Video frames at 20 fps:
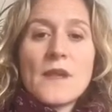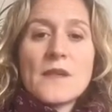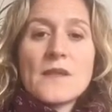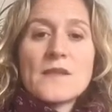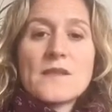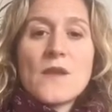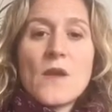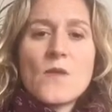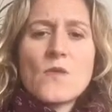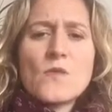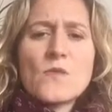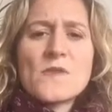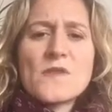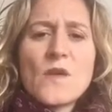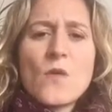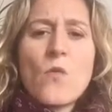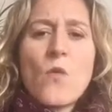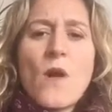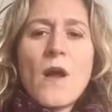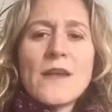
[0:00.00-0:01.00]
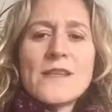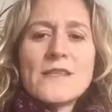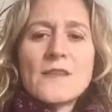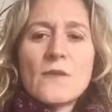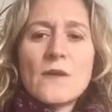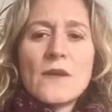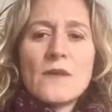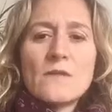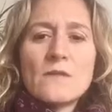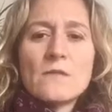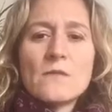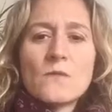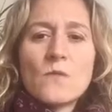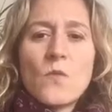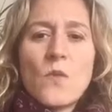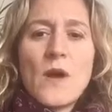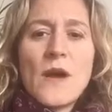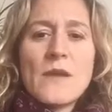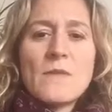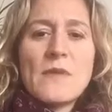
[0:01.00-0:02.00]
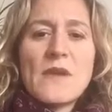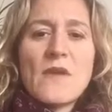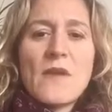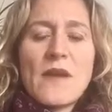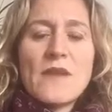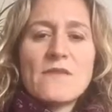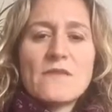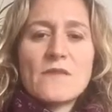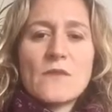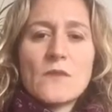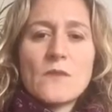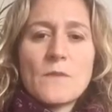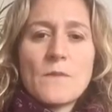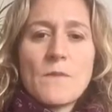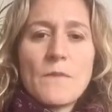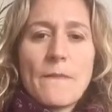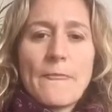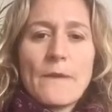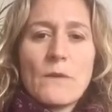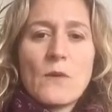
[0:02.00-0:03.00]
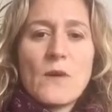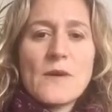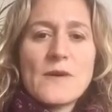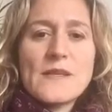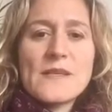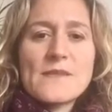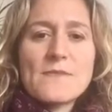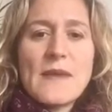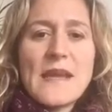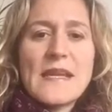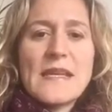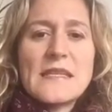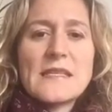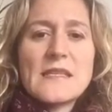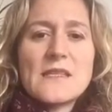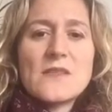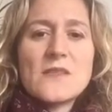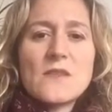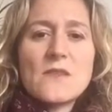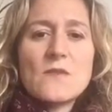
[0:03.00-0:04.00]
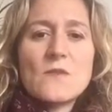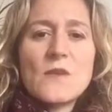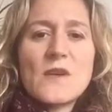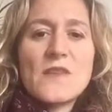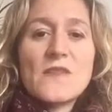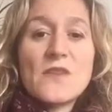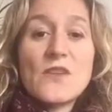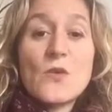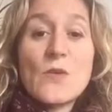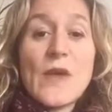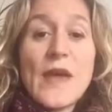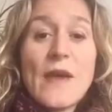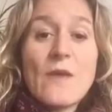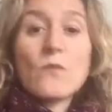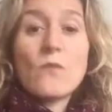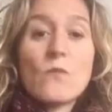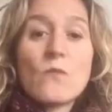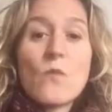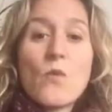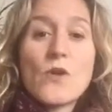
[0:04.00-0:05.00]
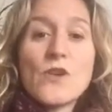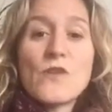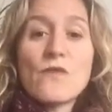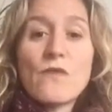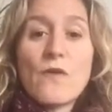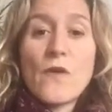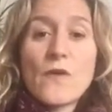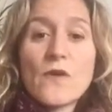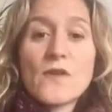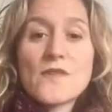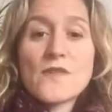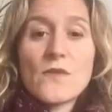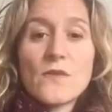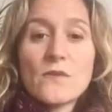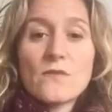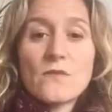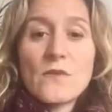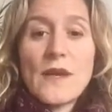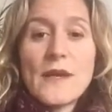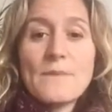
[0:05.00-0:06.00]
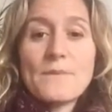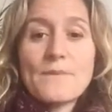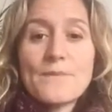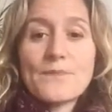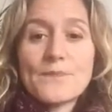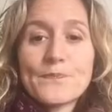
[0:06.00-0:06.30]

So why do it? Why be grateful? Well, it's mainly to do with you get what you focus on, right?